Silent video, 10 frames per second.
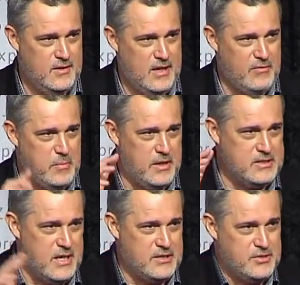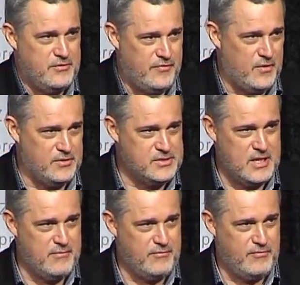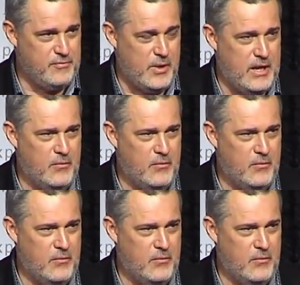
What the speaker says: Everybody's answering the phone the same way.